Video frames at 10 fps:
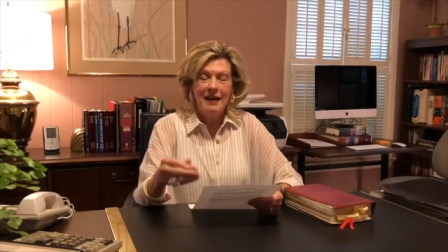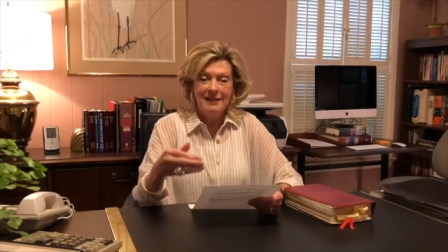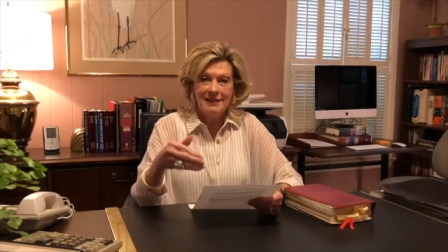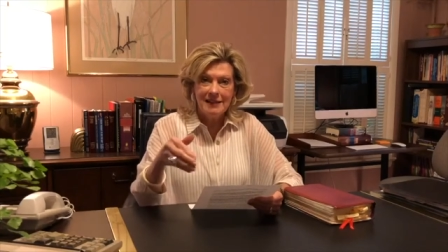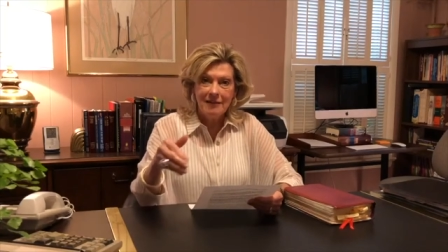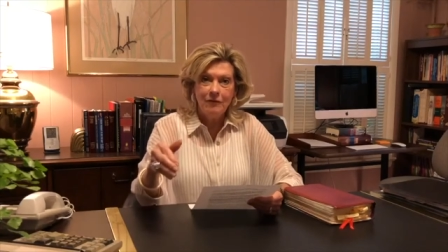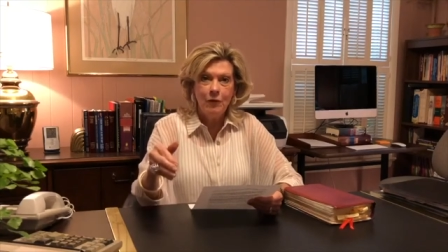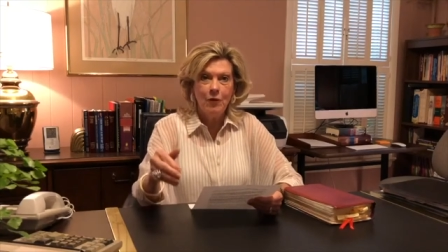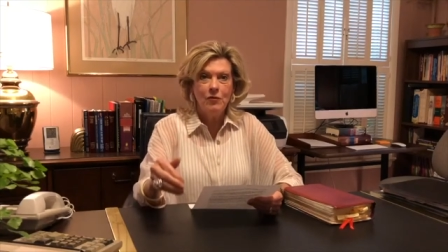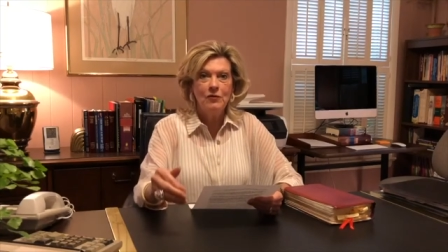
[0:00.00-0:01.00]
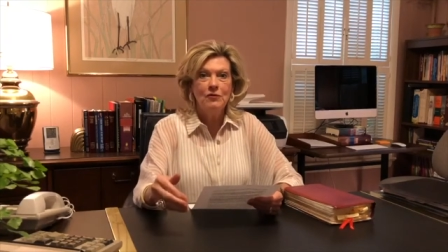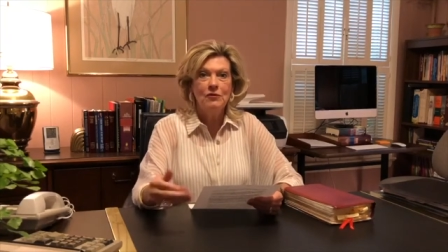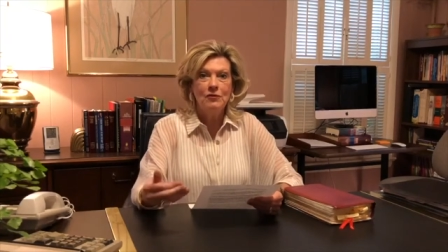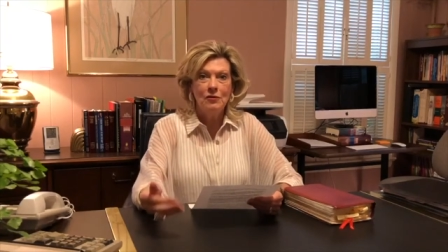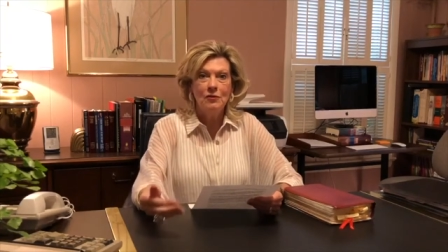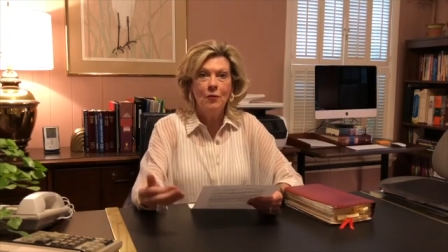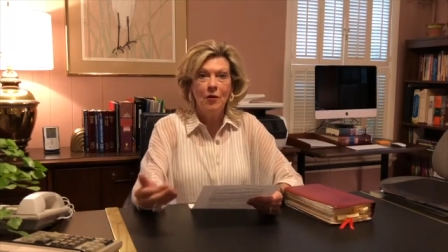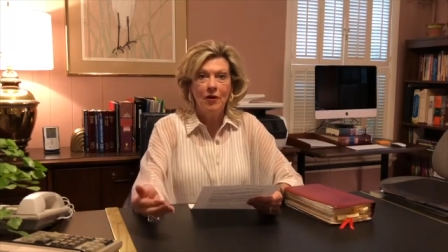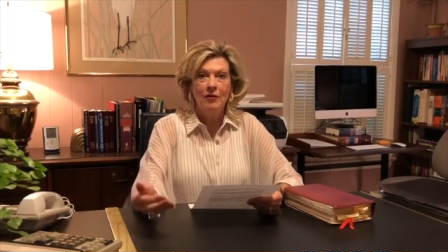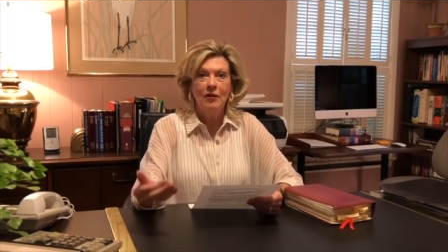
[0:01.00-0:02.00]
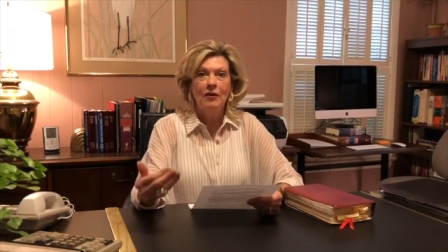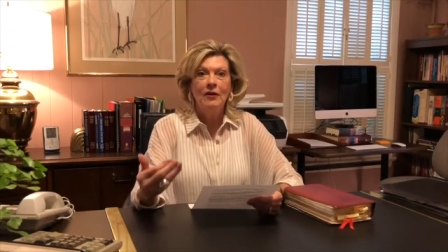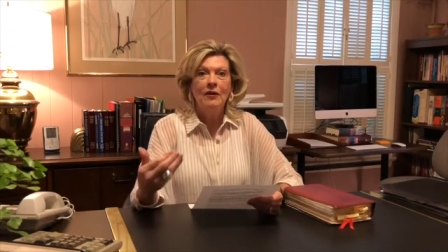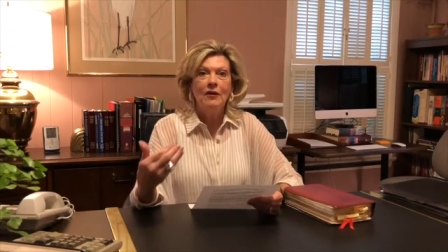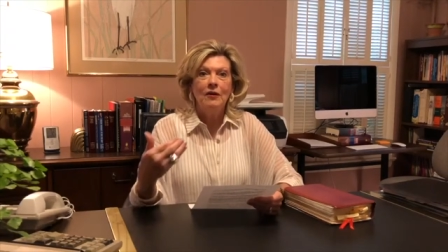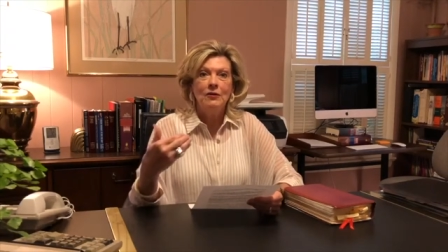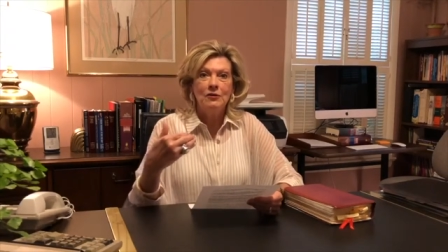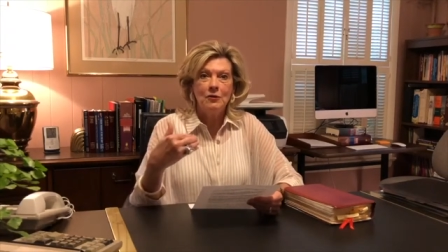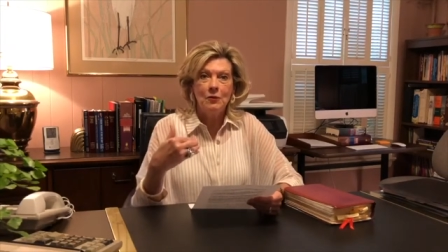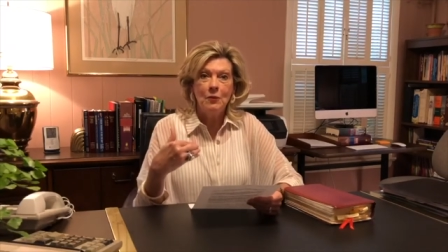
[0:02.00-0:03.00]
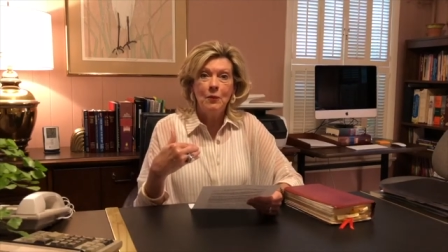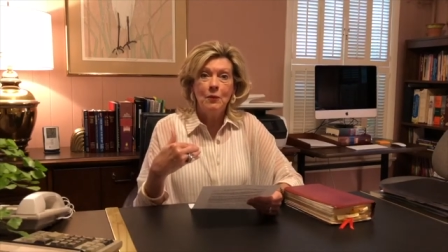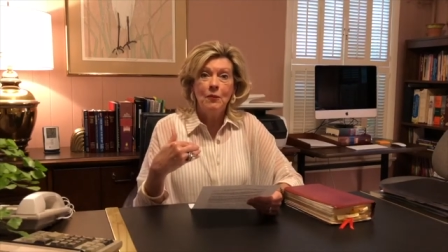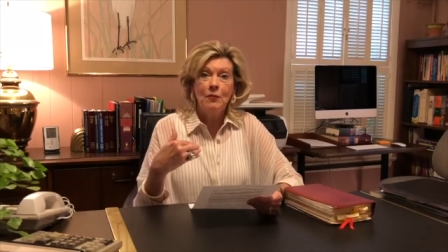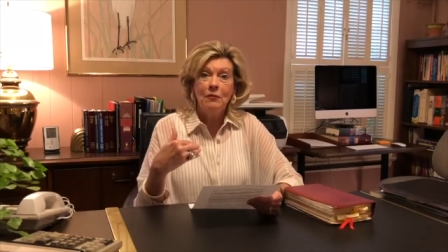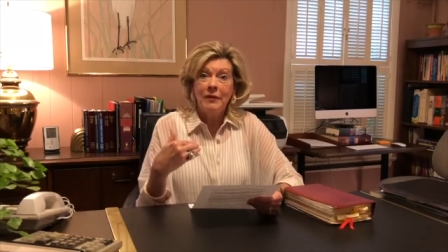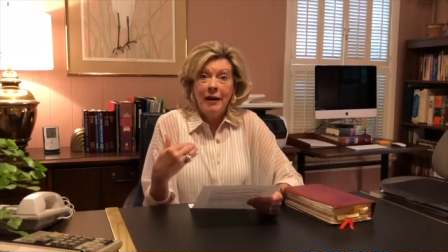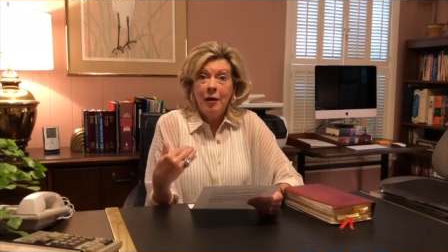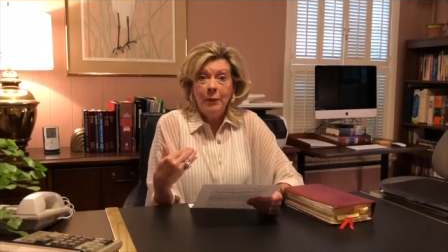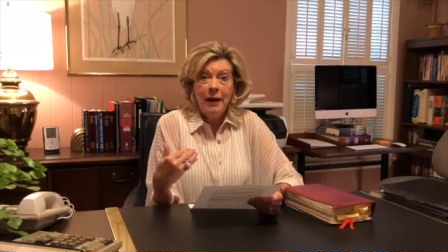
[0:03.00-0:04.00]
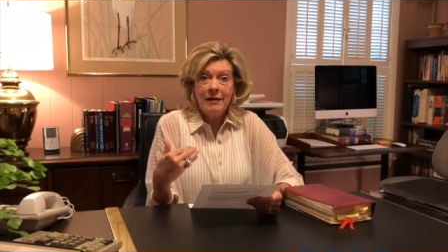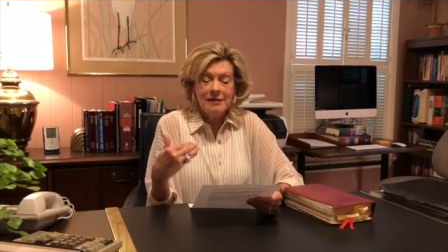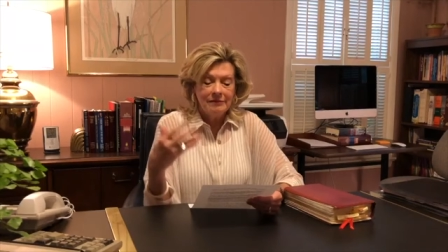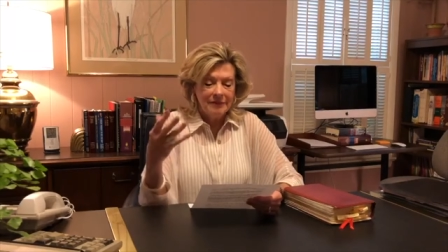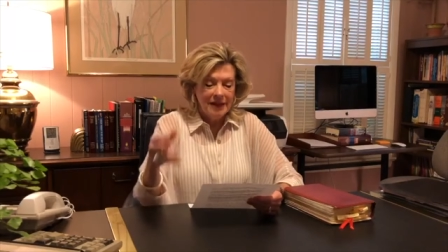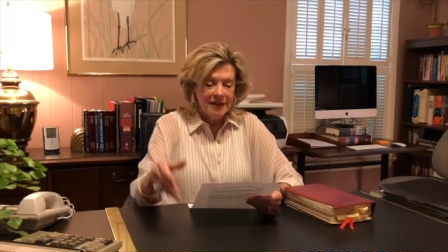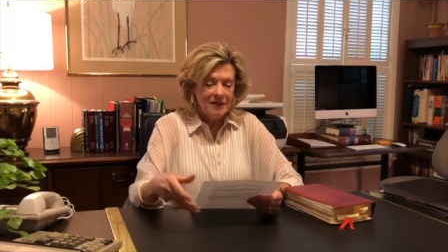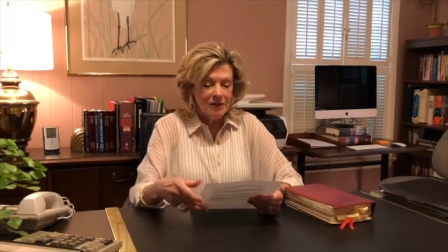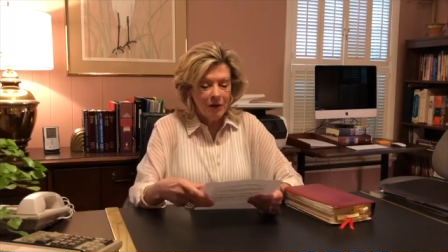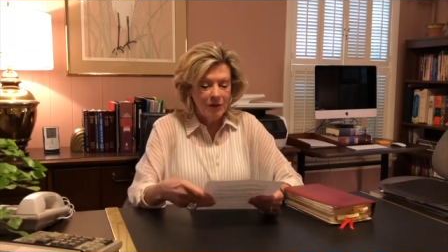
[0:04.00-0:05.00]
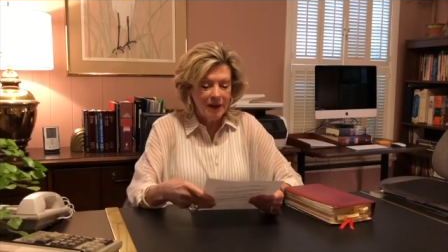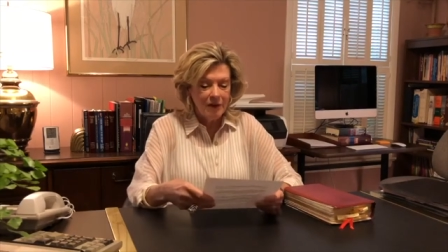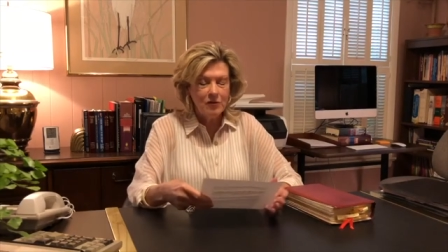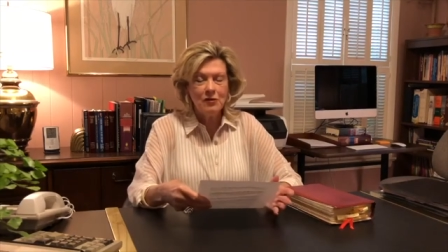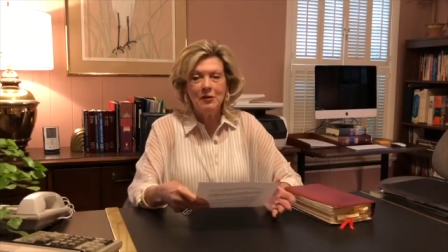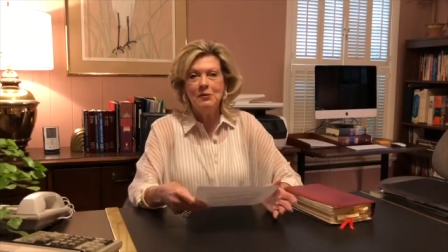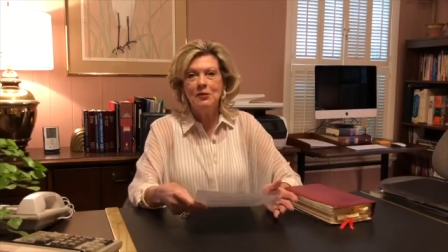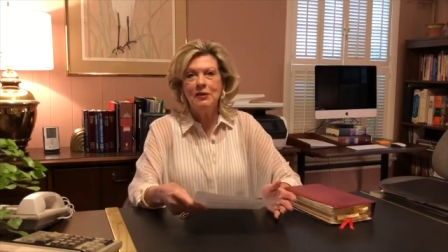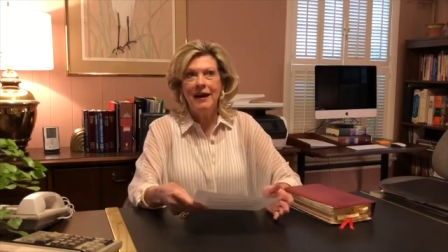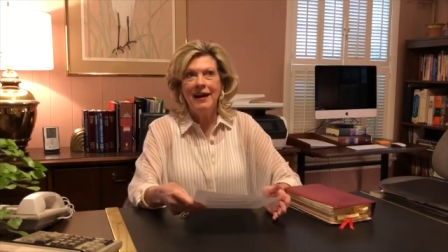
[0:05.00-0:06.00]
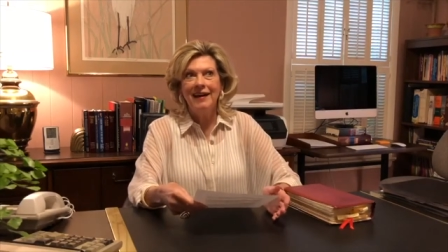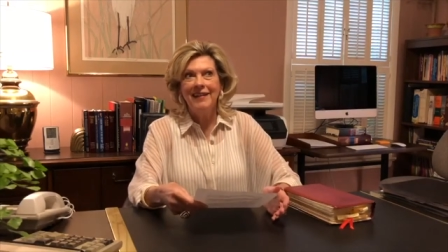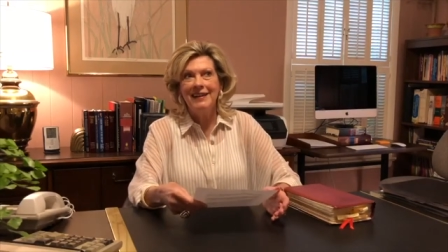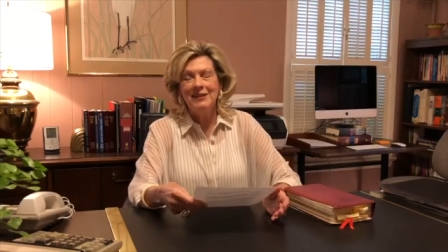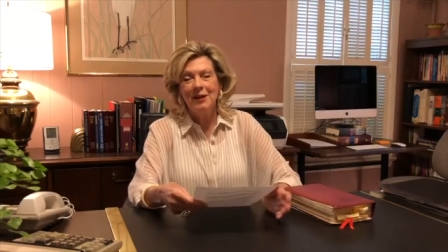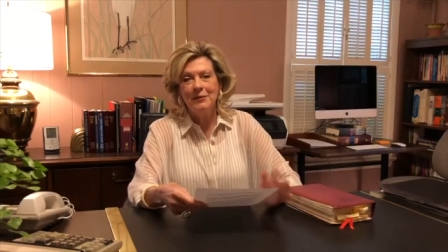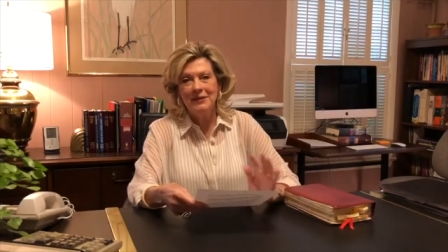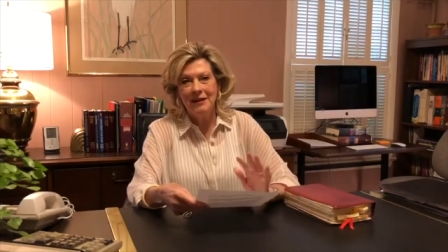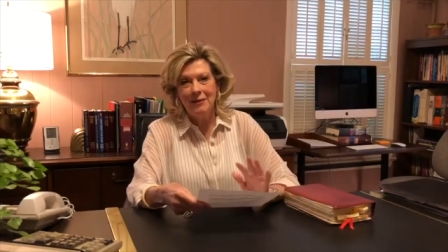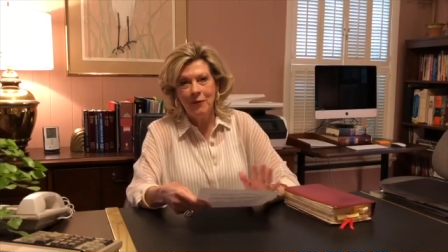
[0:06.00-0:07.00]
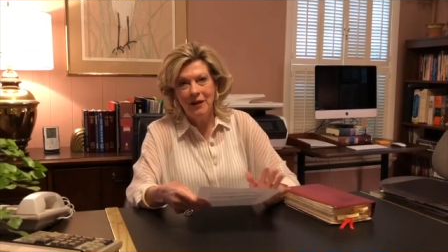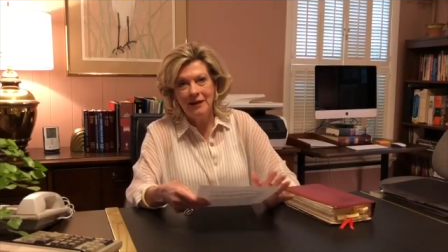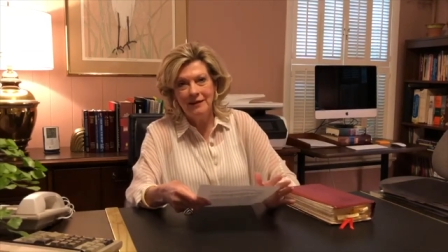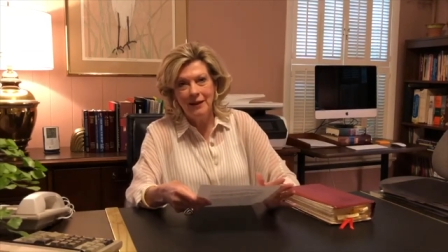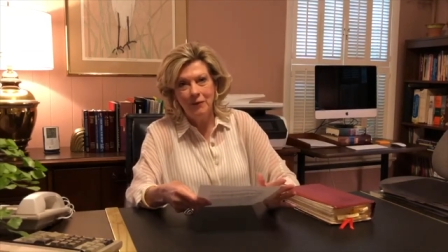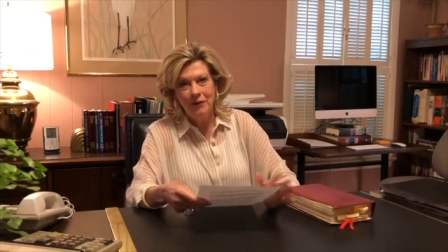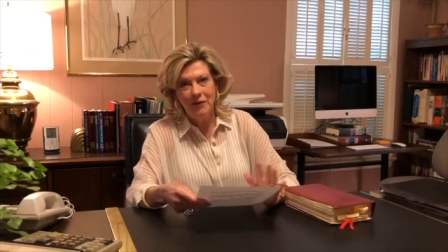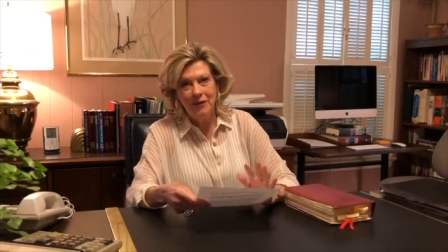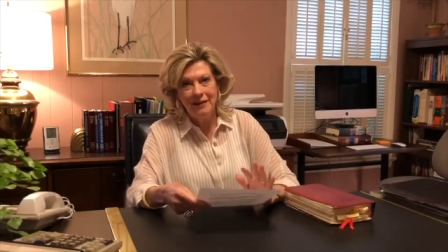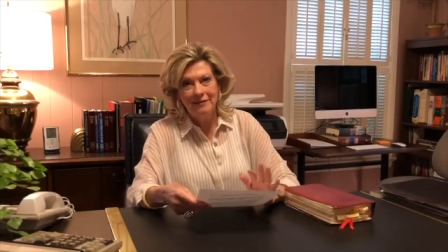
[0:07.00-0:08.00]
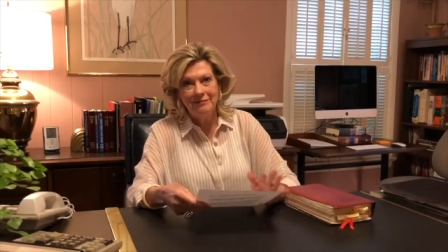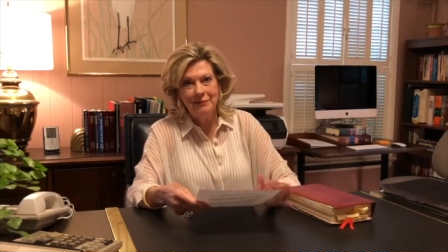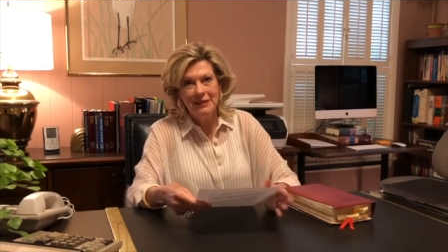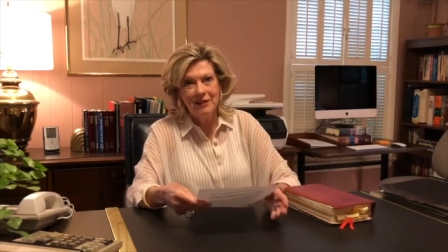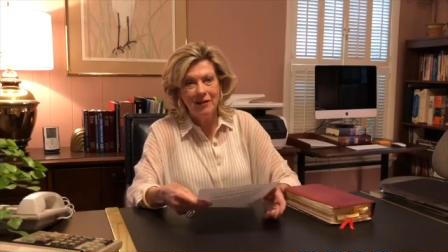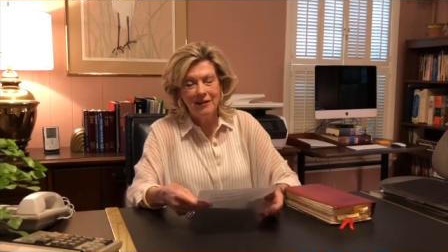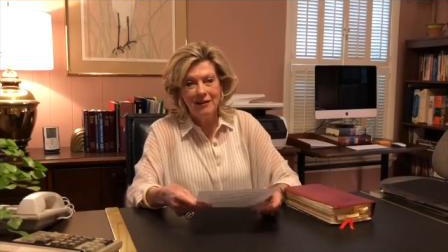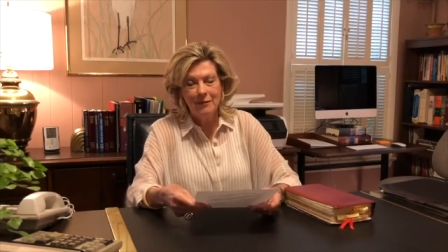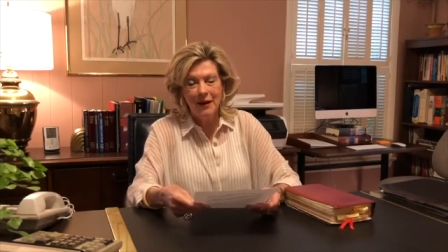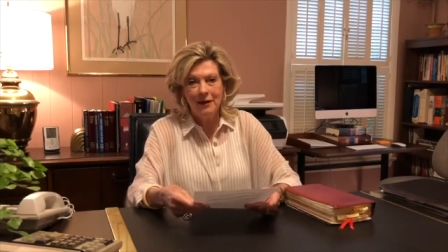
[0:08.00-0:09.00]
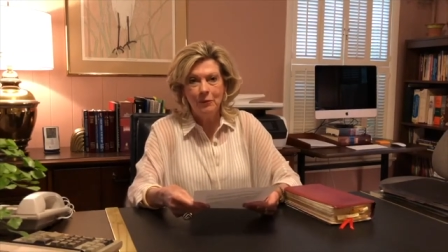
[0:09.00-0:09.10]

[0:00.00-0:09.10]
sent forth to do the work to help us. So the other scripture, and that's Psalms 91, and we've already been talking about